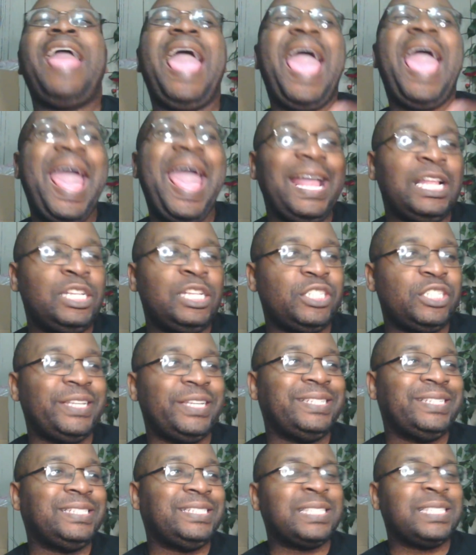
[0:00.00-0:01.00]

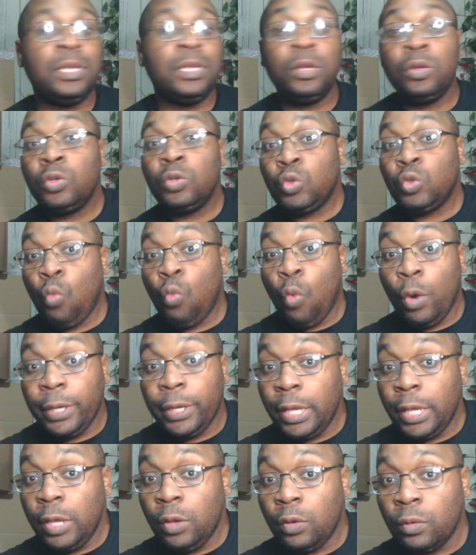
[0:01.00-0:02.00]
actions toward
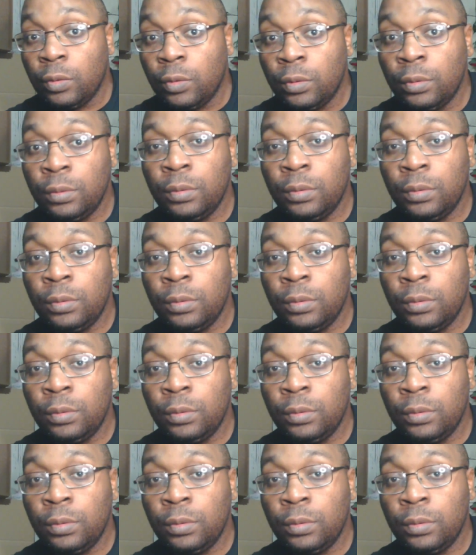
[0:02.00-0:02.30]
you